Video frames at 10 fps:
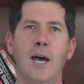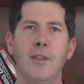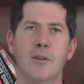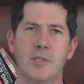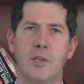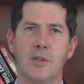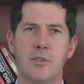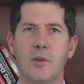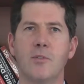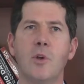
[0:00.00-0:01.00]
those that are
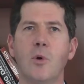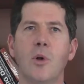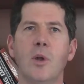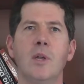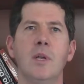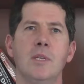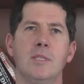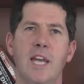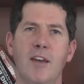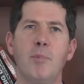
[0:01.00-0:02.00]
sort of core
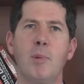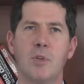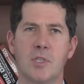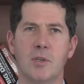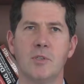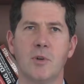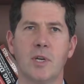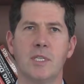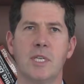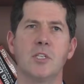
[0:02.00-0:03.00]
staff members of those
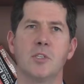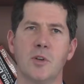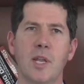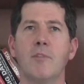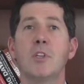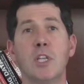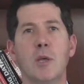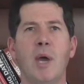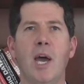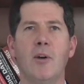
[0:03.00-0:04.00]
organizations are leveraging
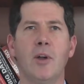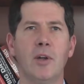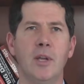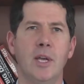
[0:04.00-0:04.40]
the power